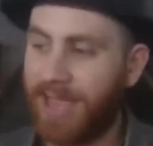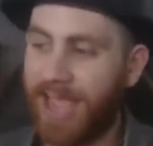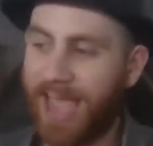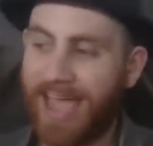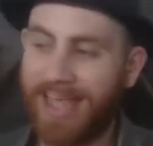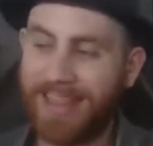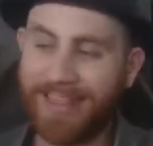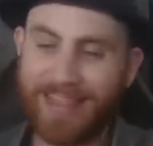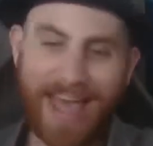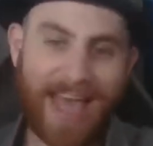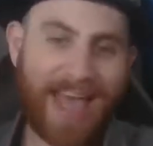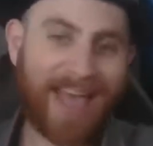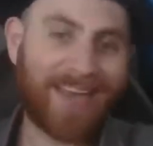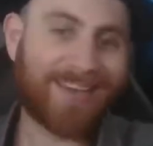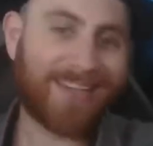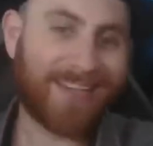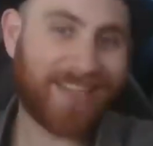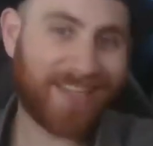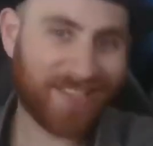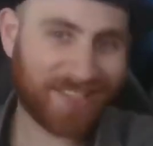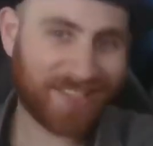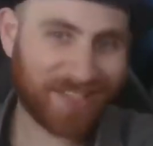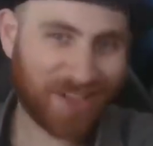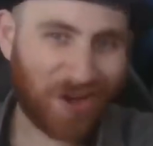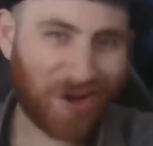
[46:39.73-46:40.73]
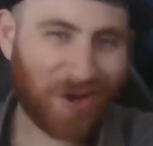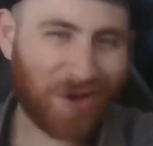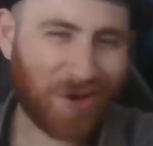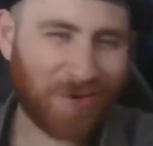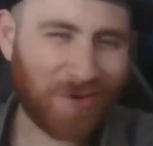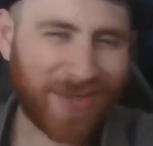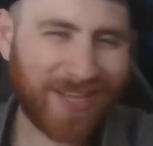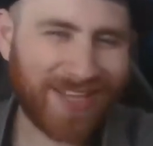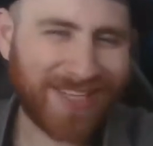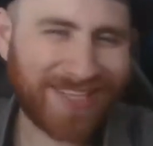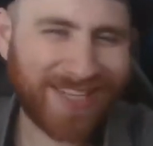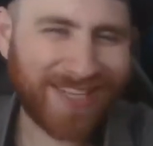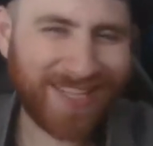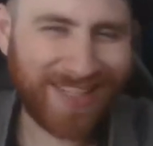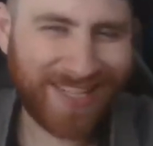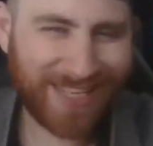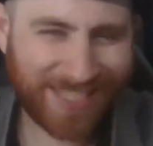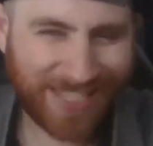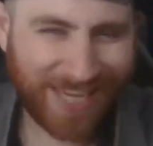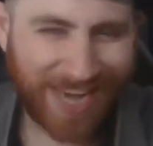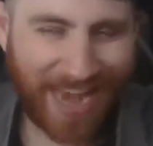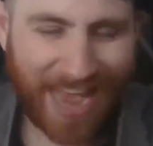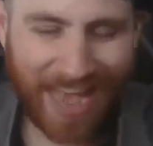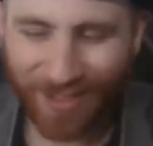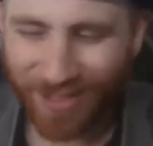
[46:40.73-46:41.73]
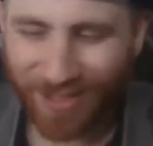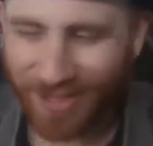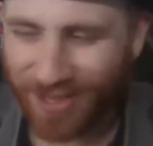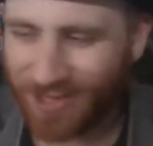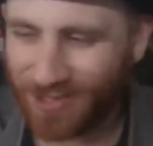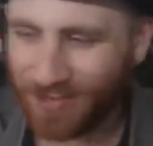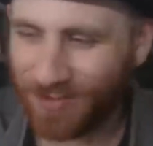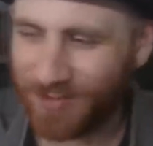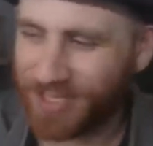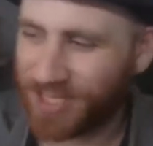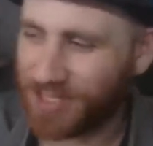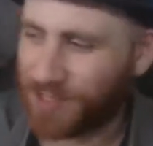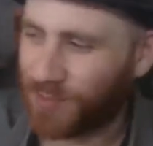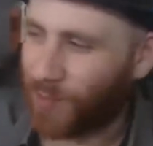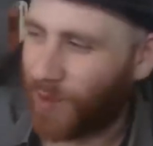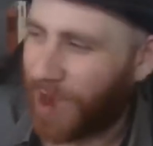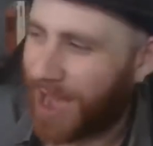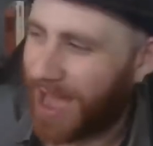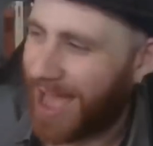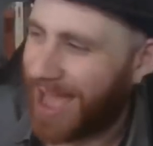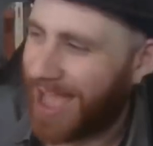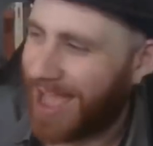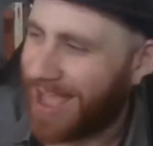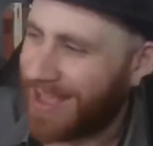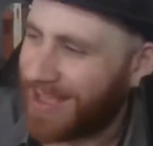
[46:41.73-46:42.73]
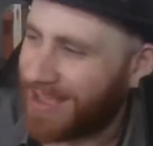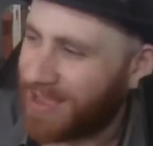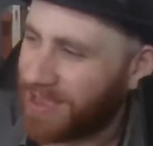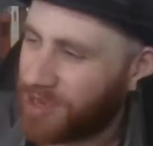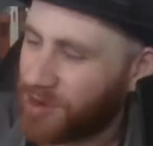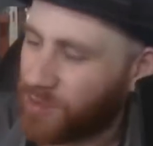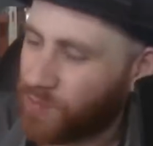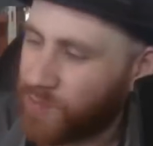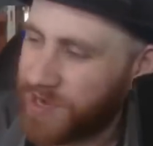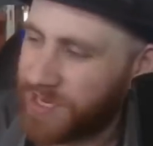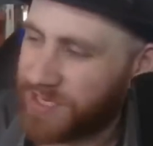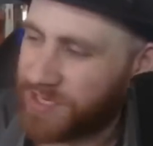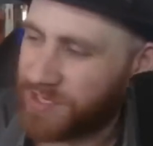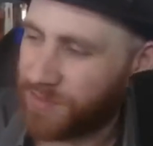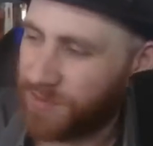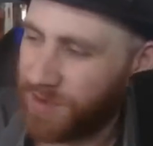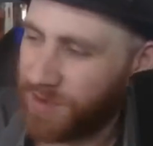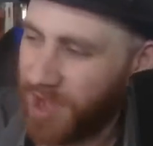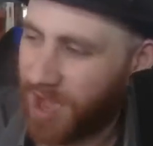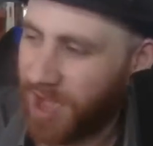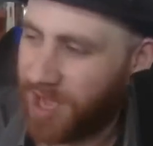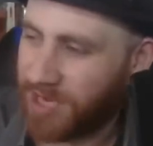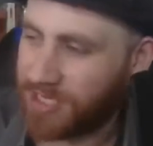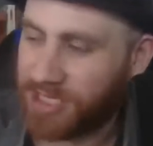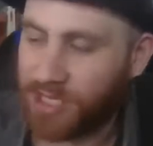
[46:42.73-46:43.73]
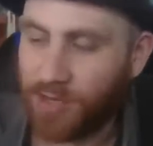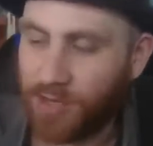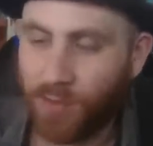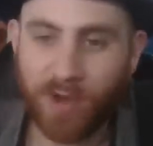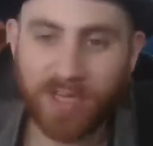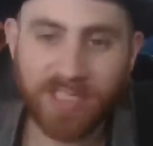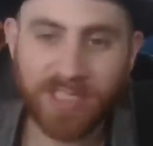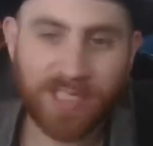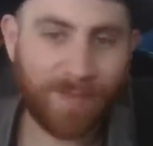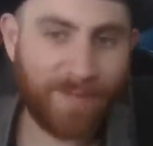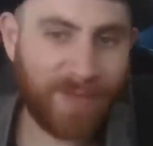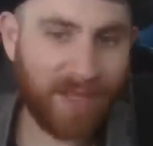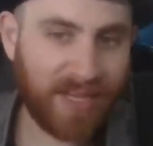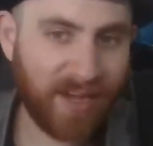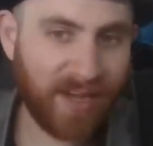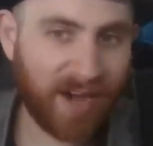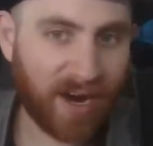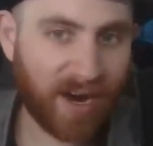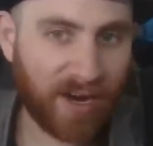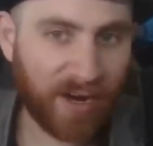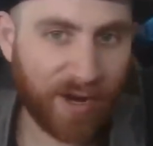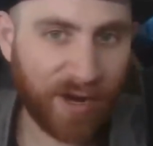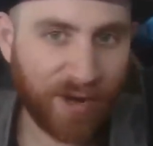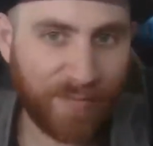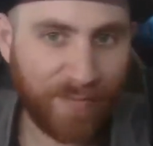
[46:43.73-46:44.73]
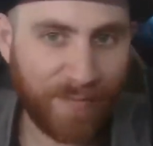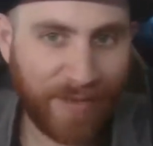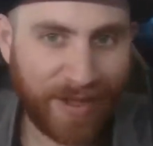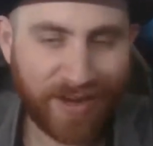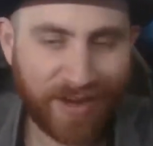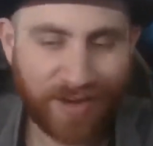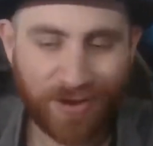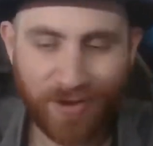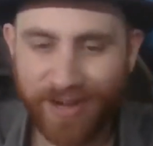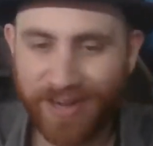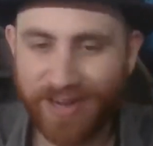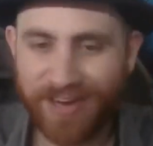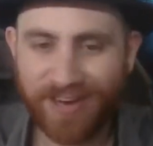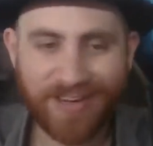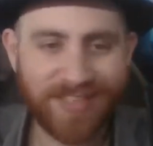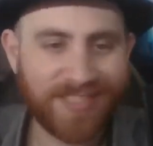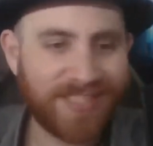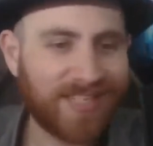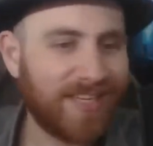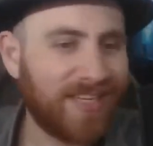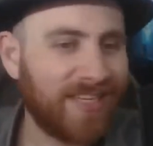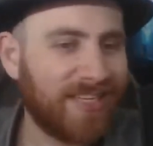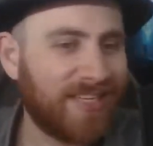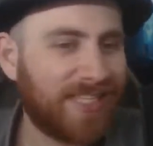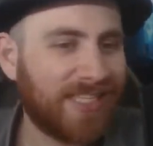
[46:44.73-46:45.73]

And that is always the challenge, which is why we do not want to be our own beta readers.